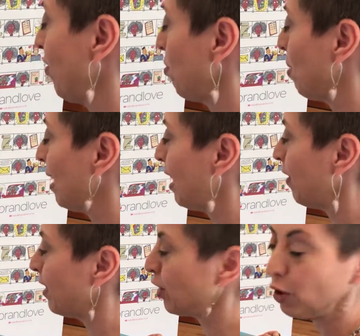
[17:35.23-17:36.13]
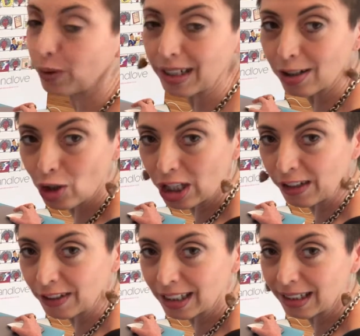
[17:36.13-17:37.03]
if you believe it, you can
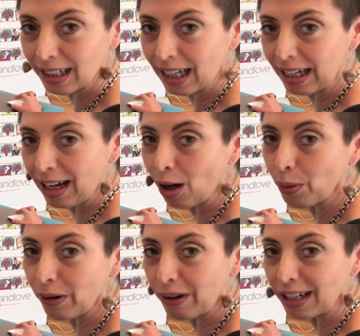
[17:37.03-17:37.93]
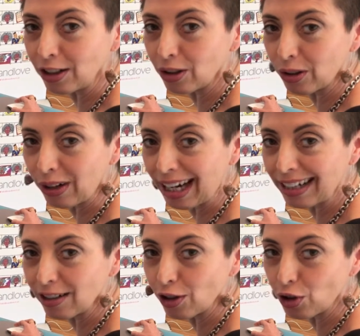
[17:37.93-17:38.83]
achieve it. And now we're ready to
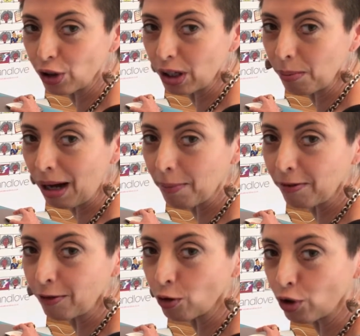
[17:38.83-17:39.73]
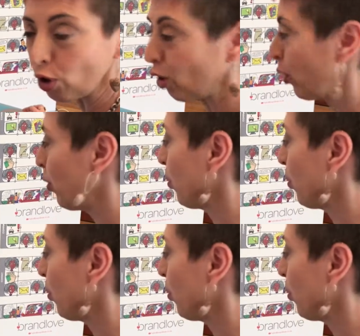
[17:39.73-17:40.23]
create a journey map for Nolu.